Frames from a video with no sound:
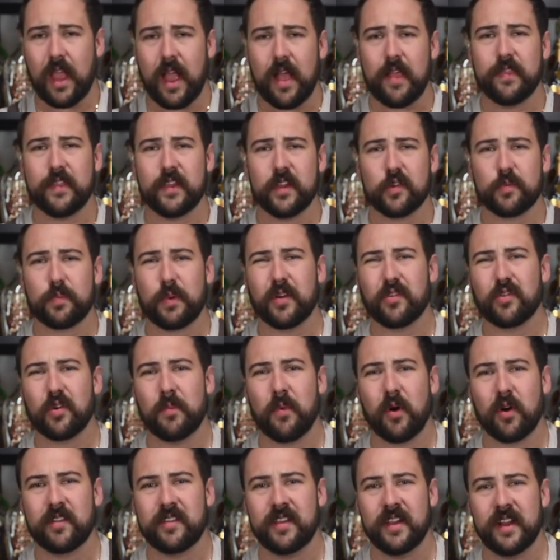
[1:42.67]
The Espresso
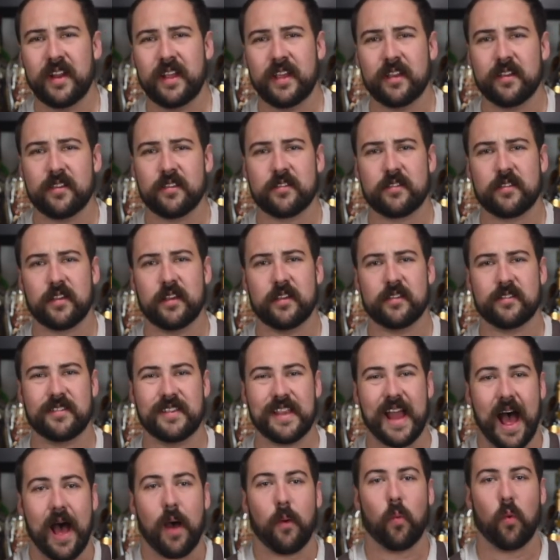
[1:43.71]
Martini is
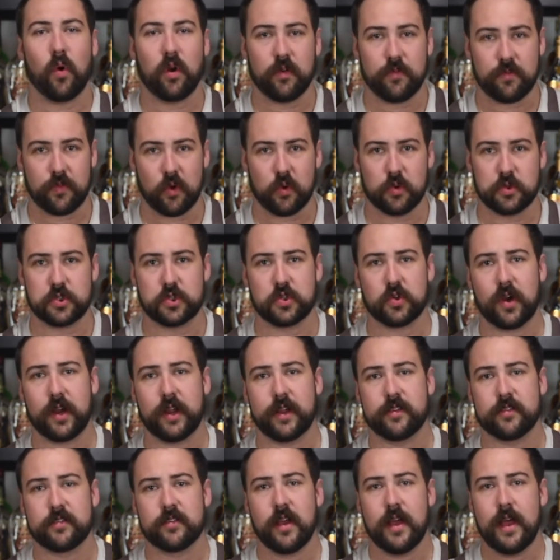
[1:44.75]
not one of those
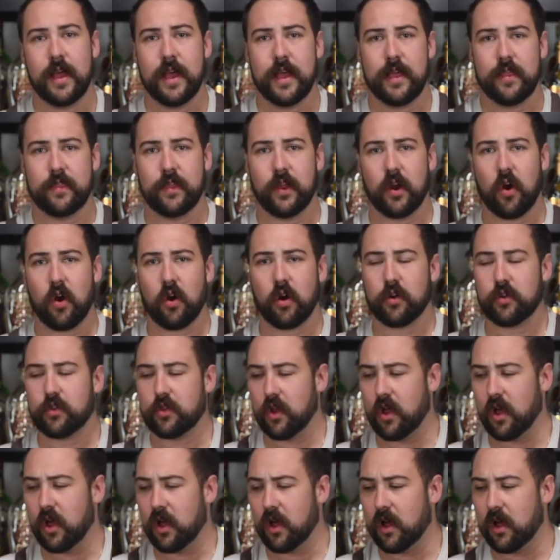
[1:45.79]
drinks. There are
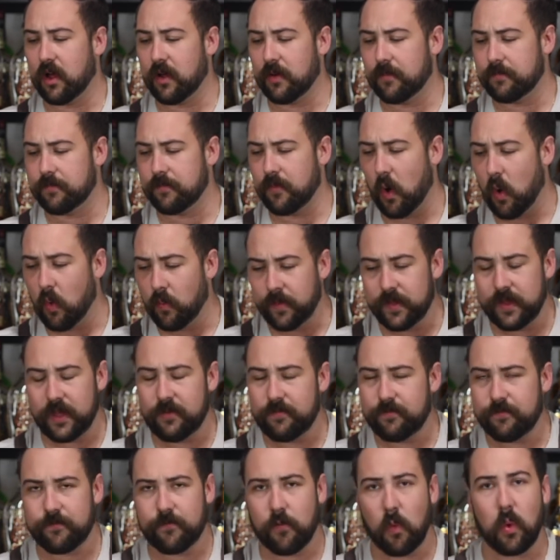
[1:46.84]
only
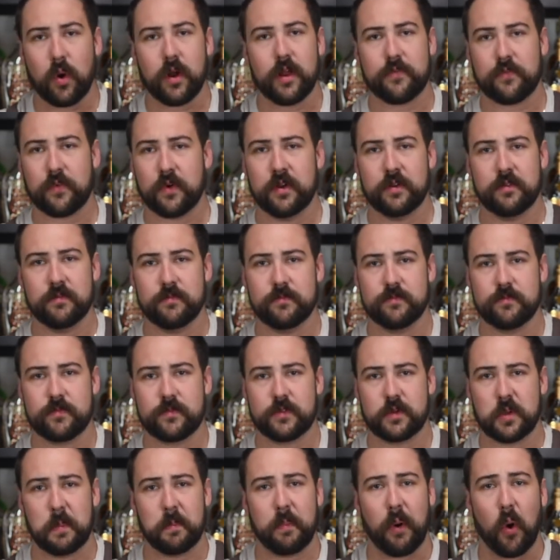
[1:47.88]
4 different
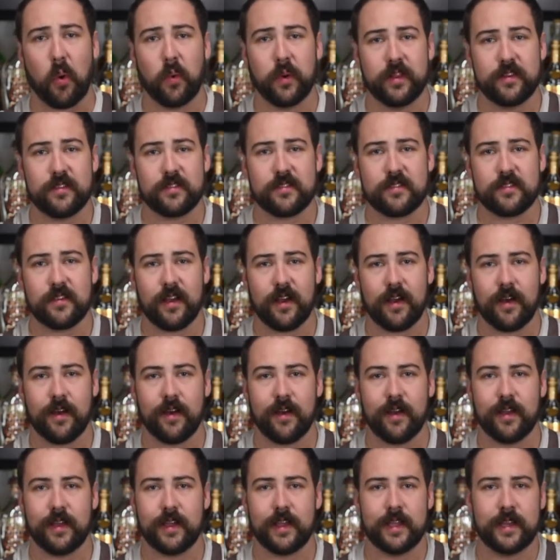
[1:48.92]
components
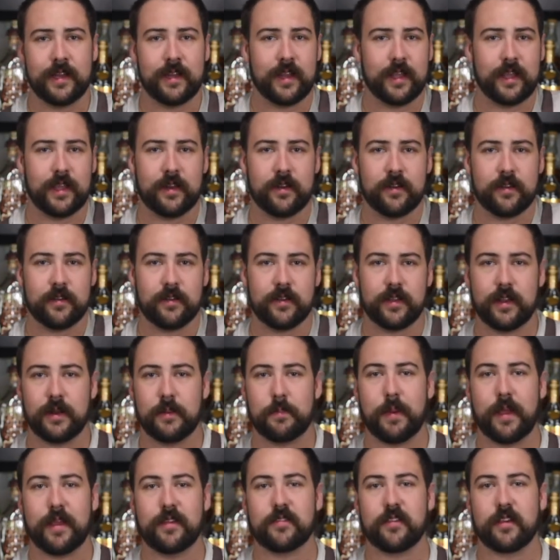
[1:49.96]
in a
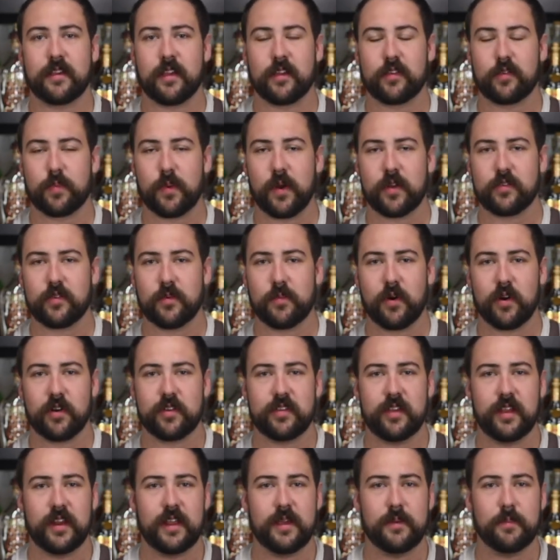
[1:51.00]
basic Espresso
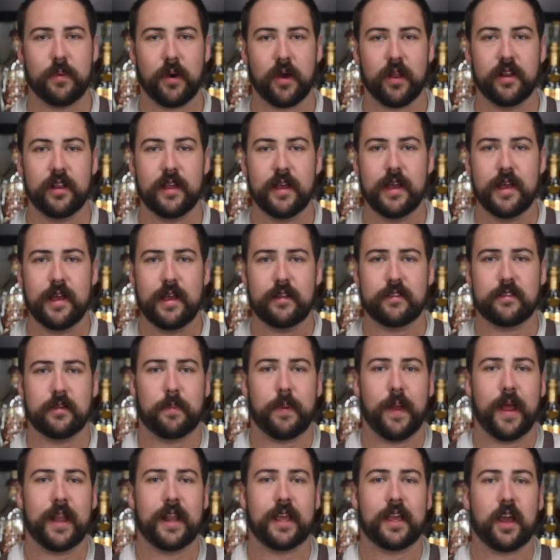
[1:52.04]
Martini, but
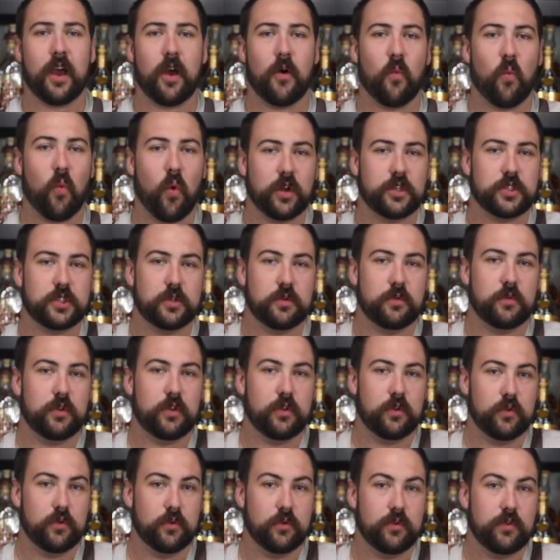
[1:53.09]
depending on what you
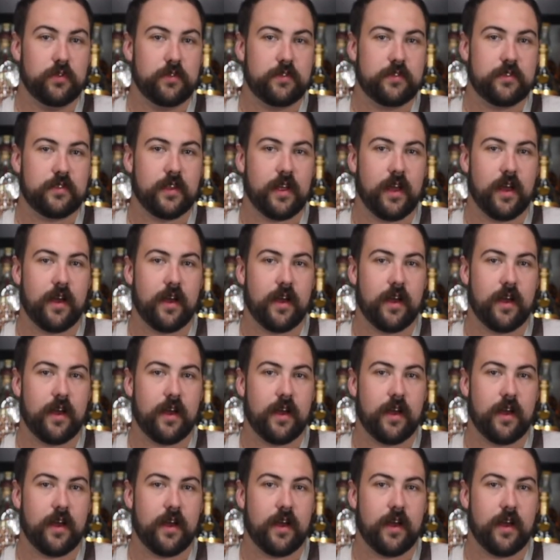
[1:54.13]
use,